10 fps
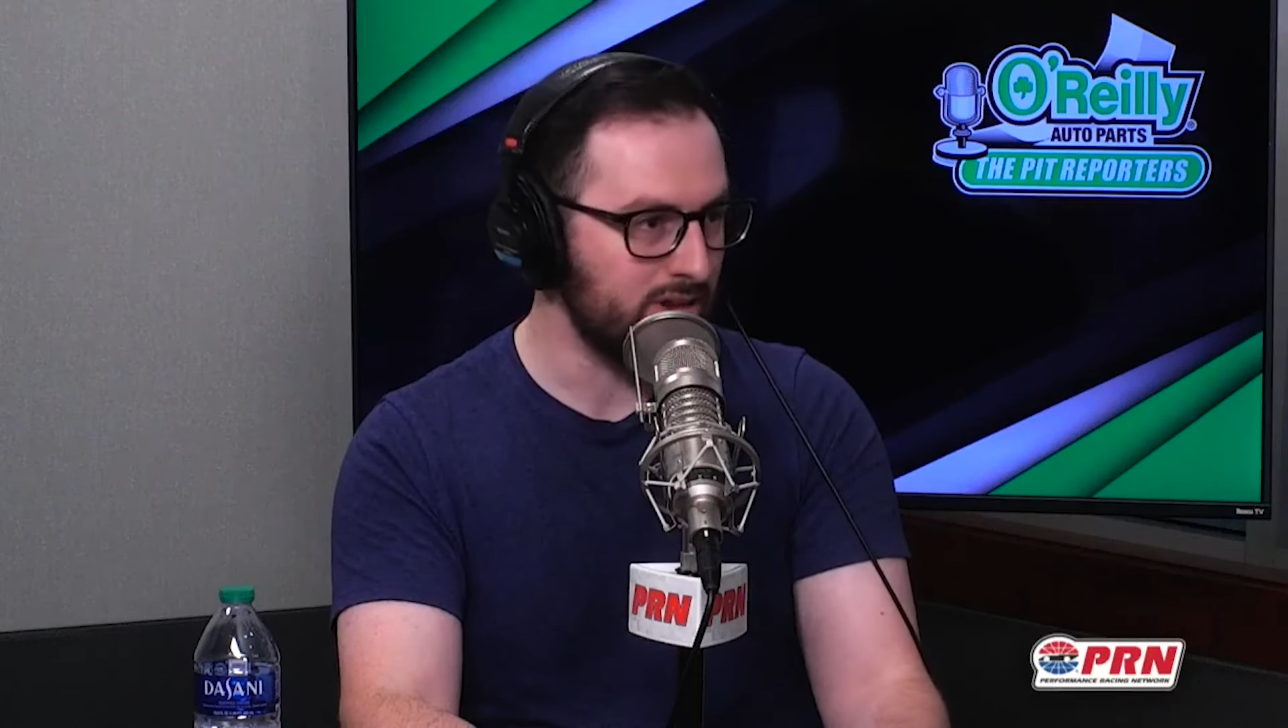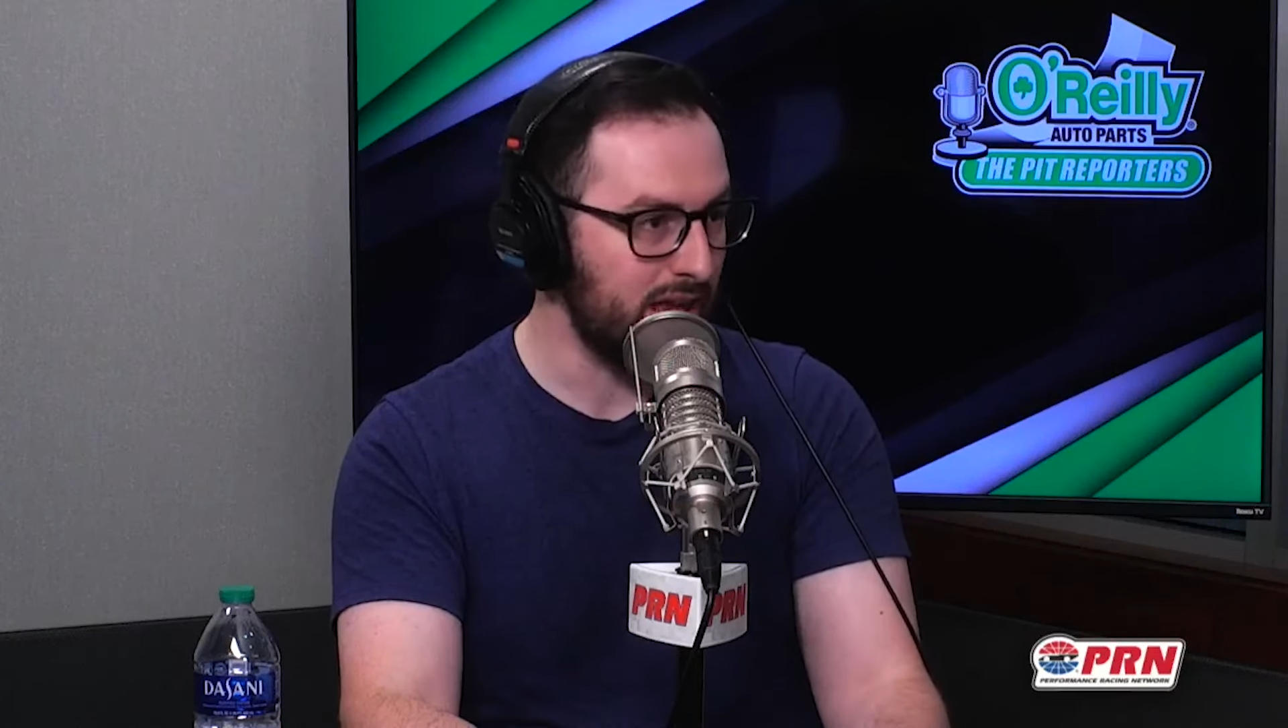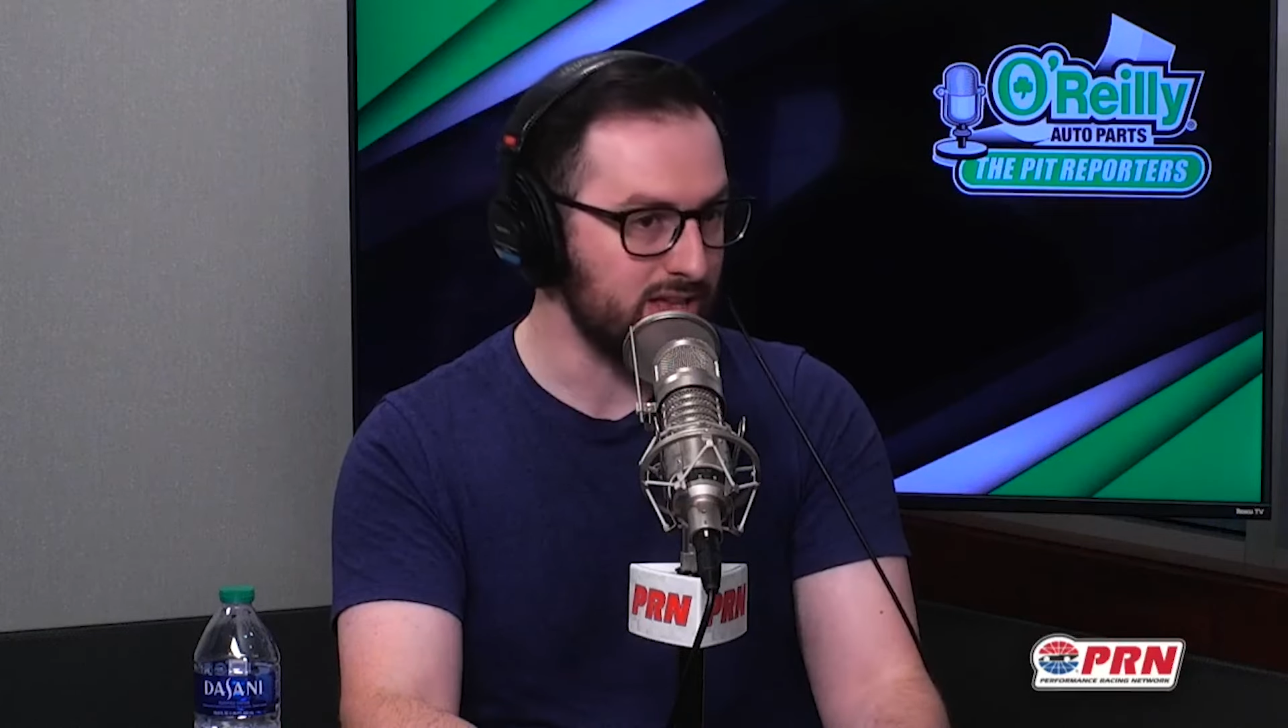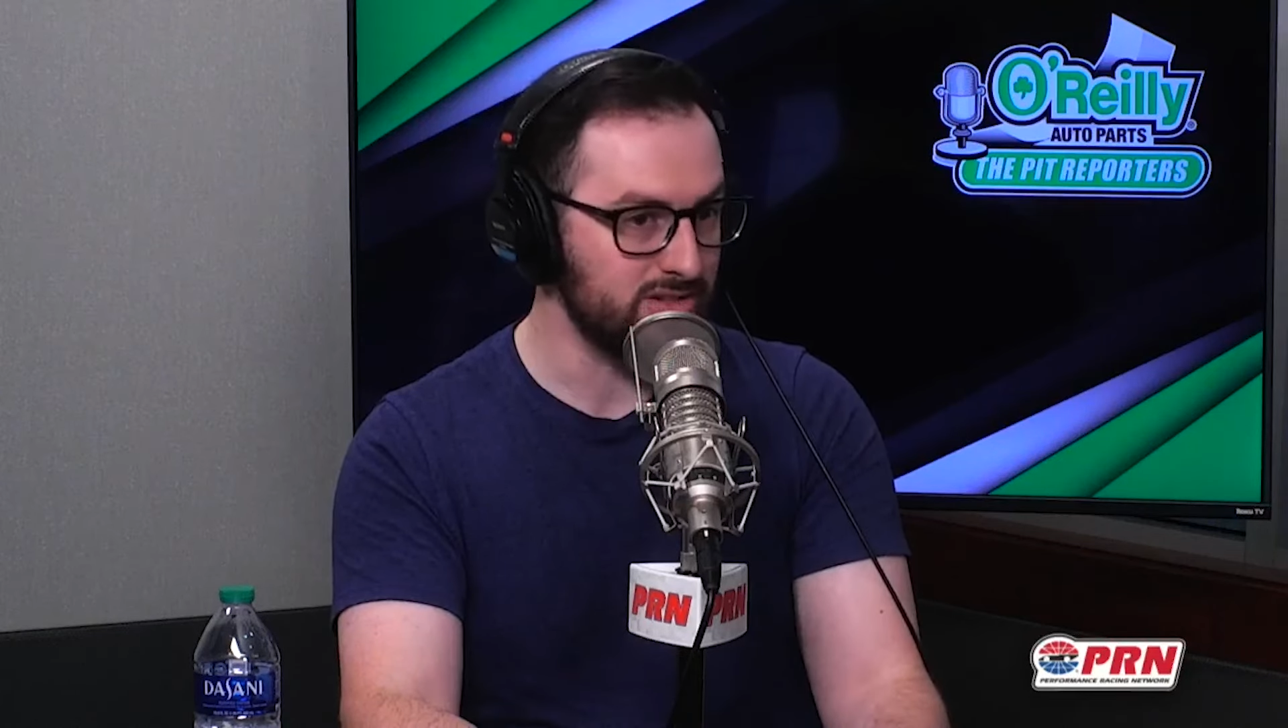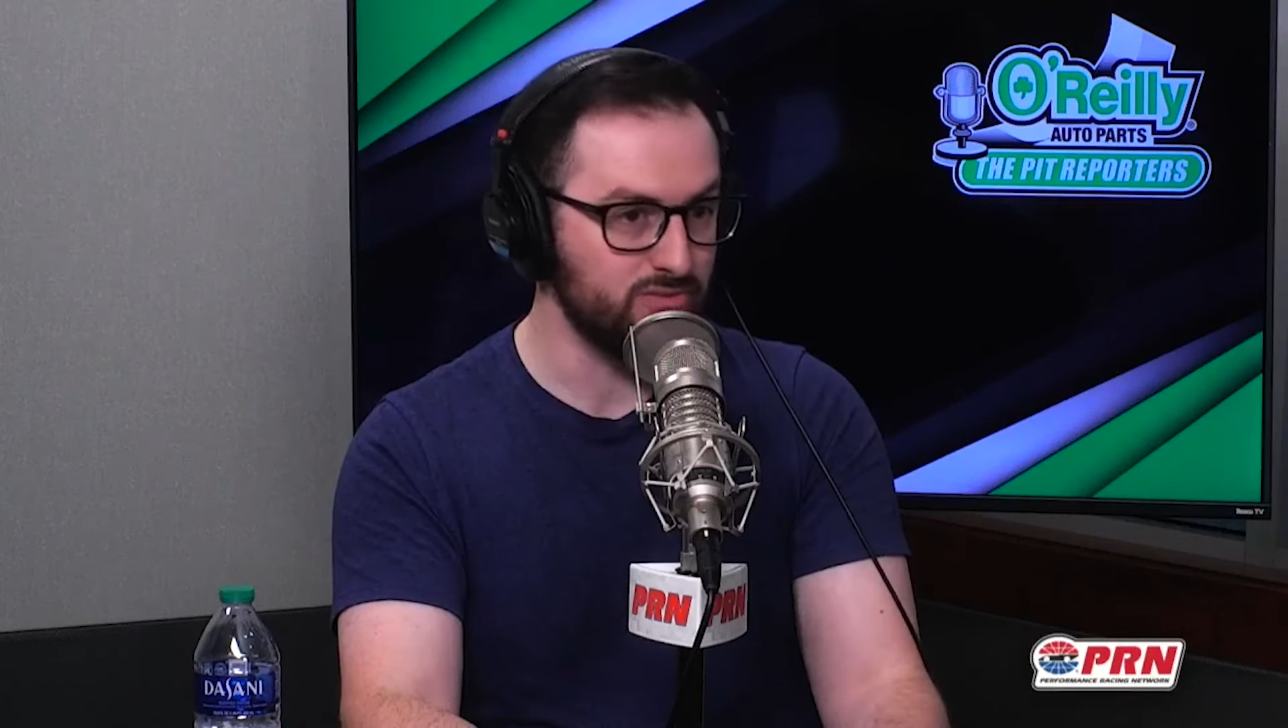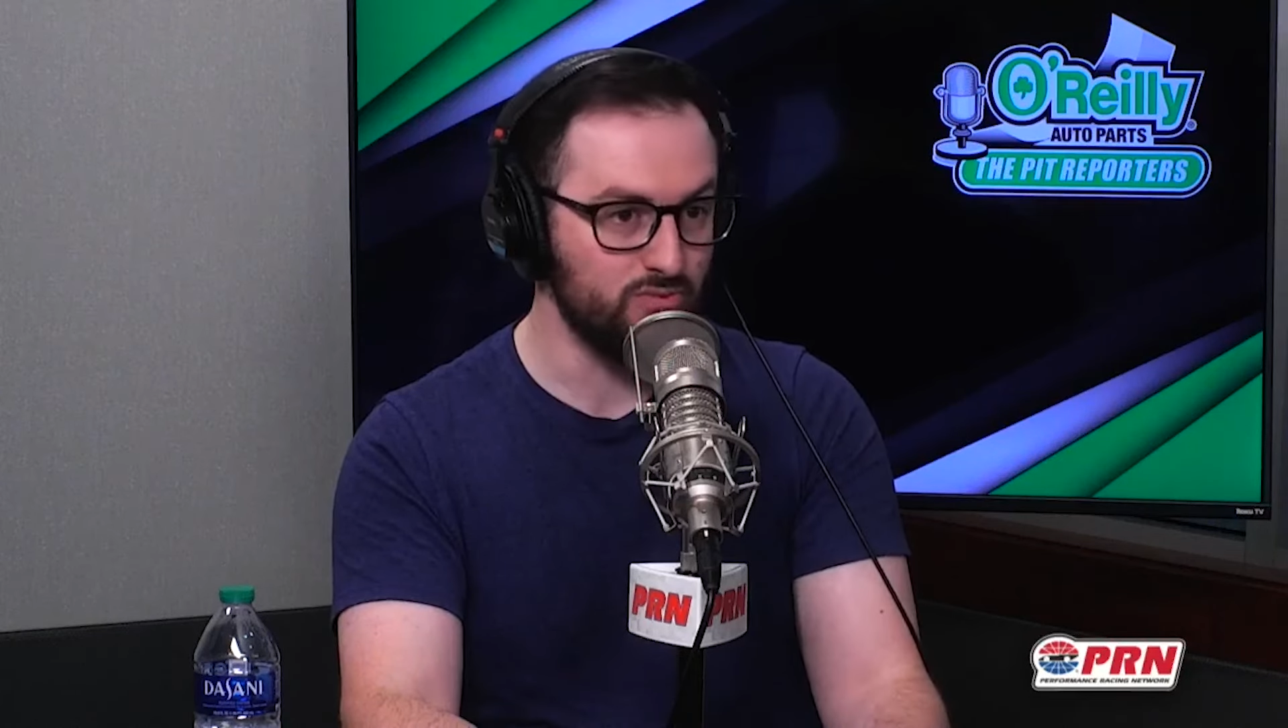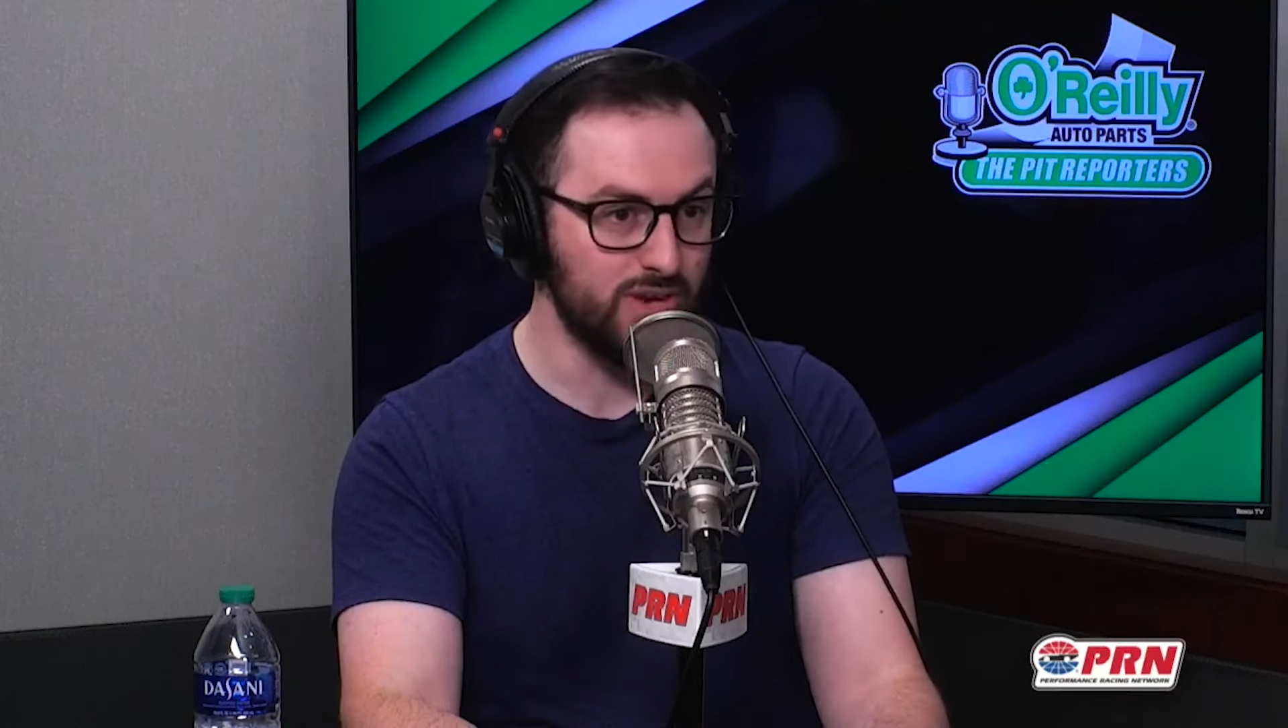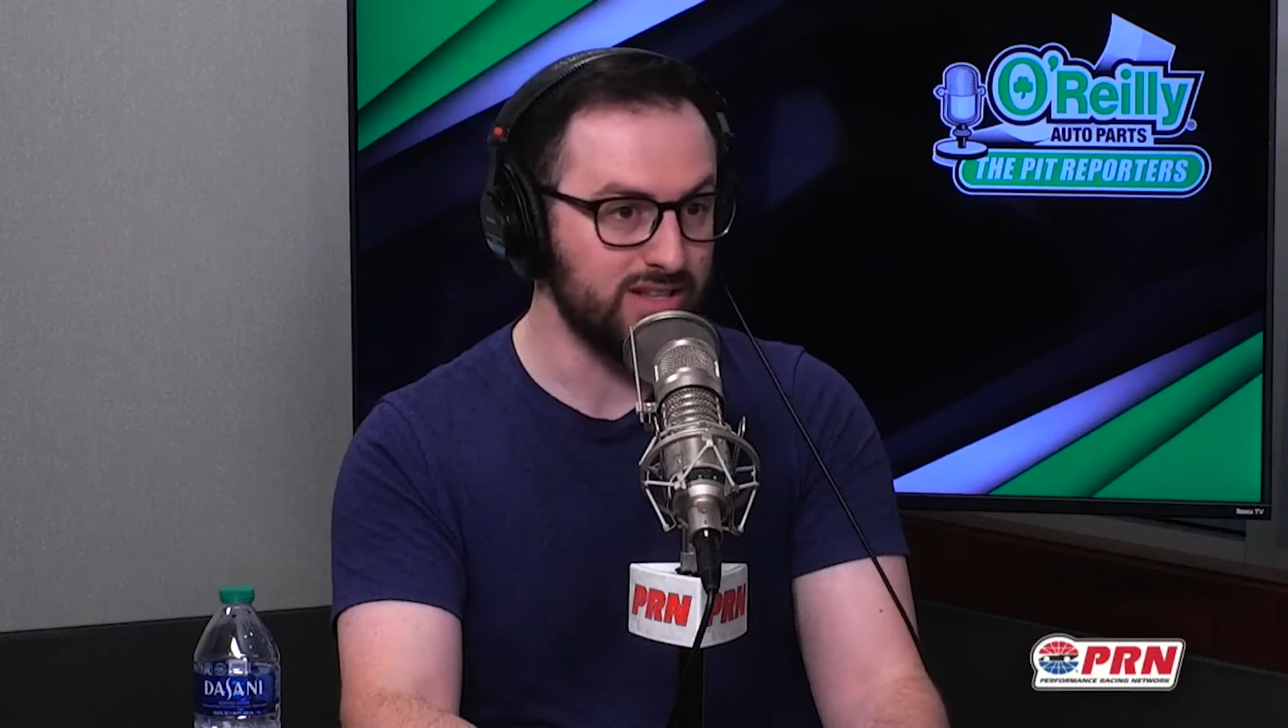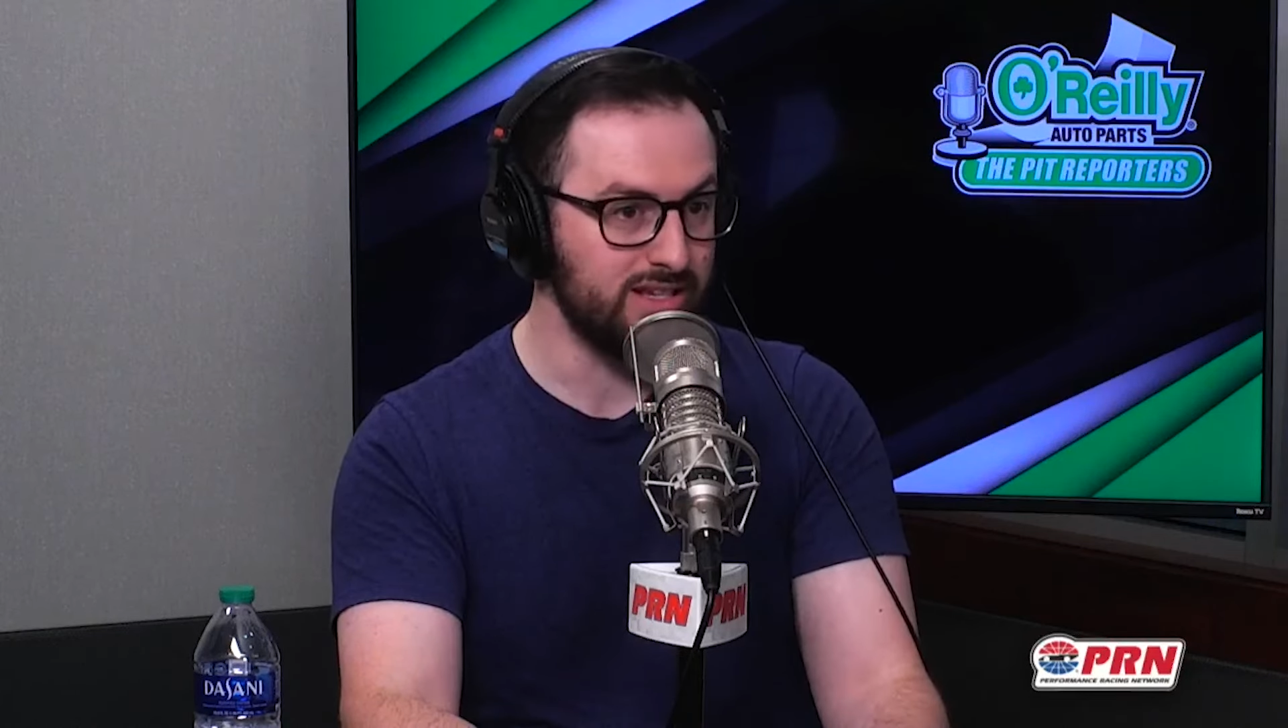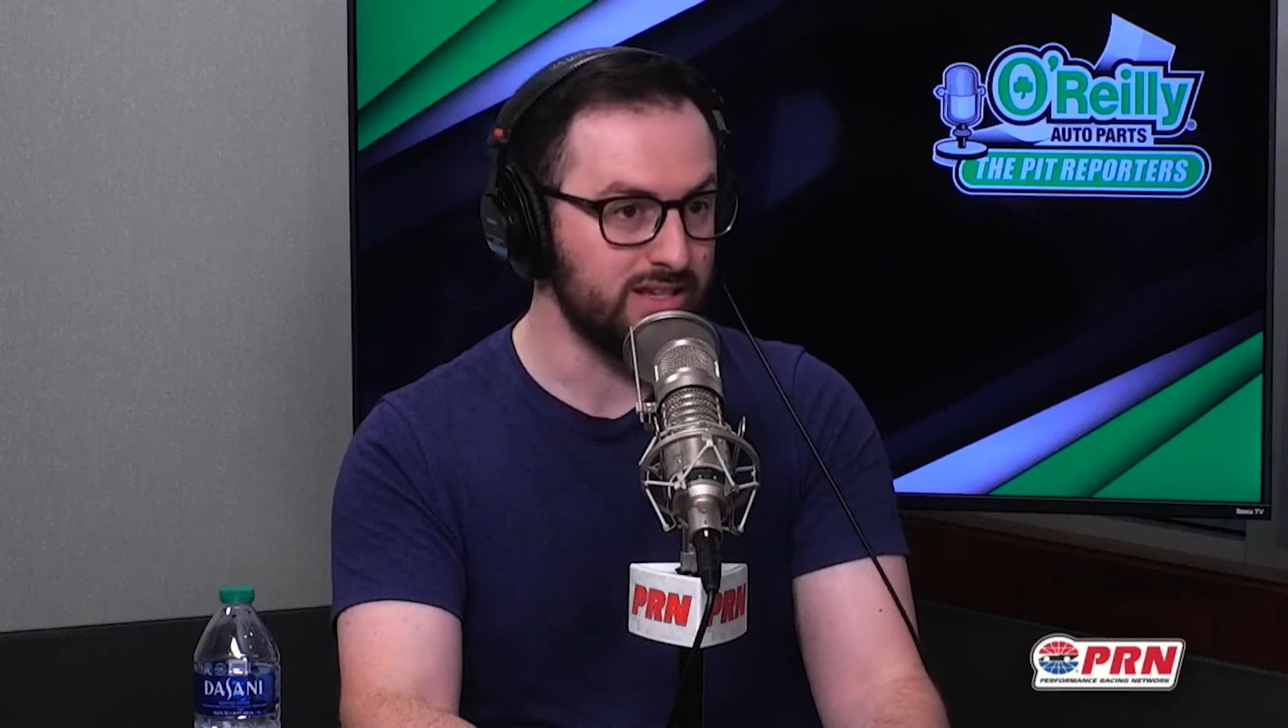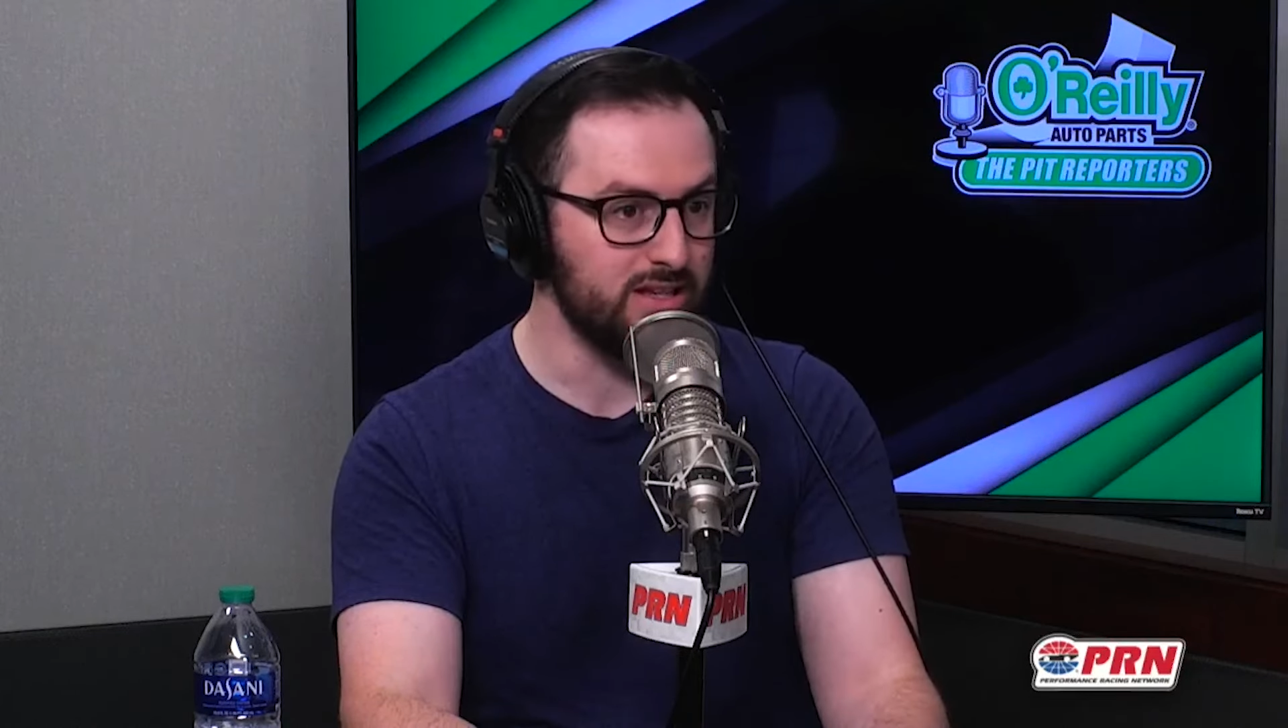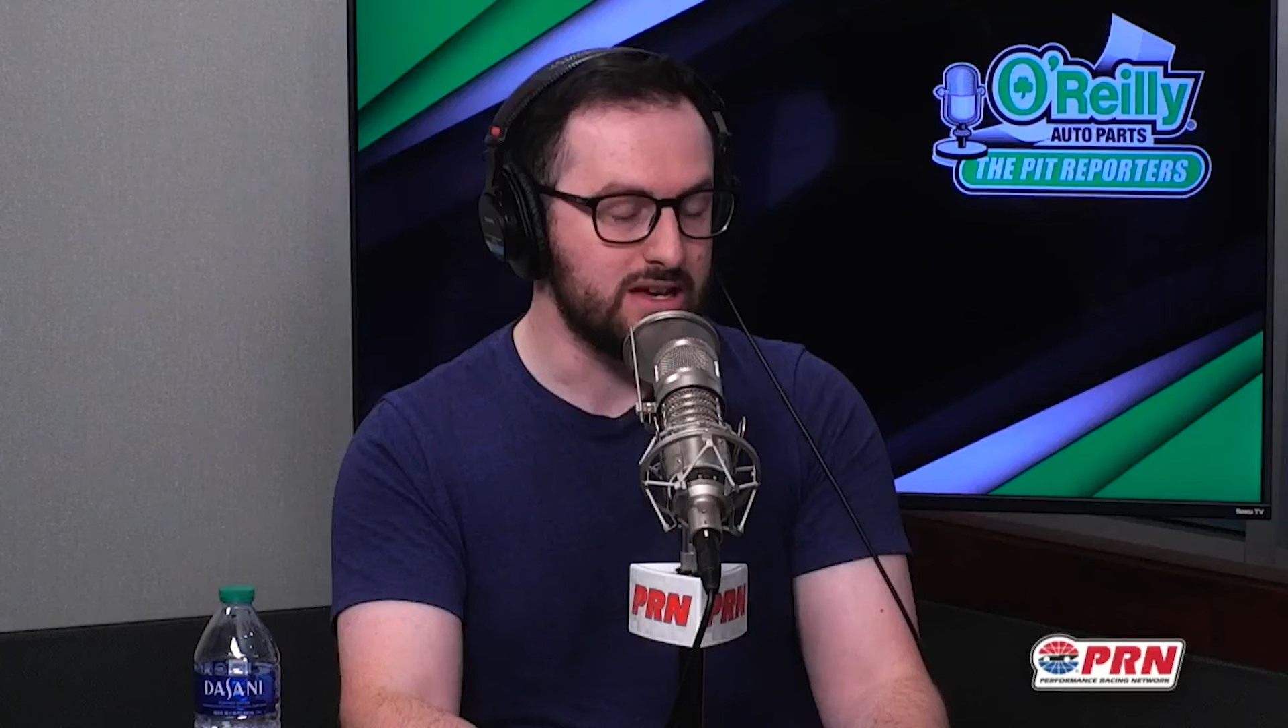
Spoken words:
has really